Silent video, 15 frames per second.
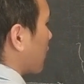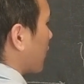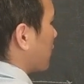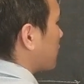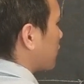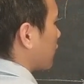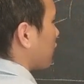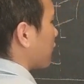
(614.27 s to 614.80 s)

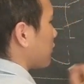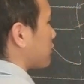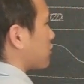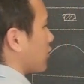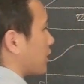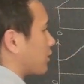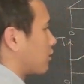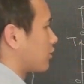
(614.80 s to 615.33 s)
Okay, so,
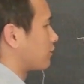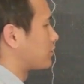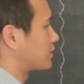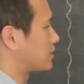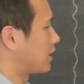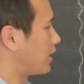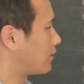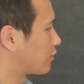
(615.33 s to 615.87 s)
so I could have
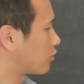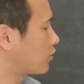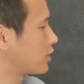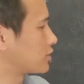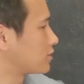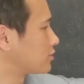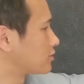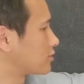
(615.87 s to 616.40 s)
designed the
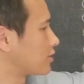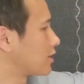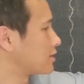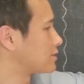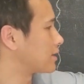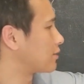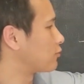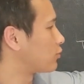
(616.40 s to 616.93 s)
question so that
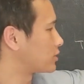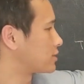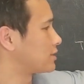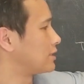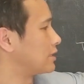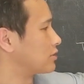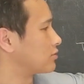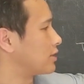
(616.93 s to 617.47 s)
I say, what's
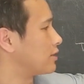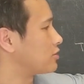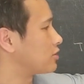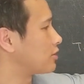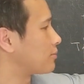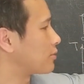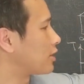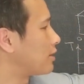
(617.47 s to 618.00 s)
the initial
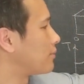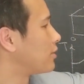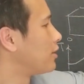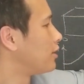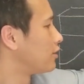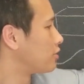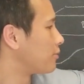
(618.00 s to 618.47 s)
energy of the problem?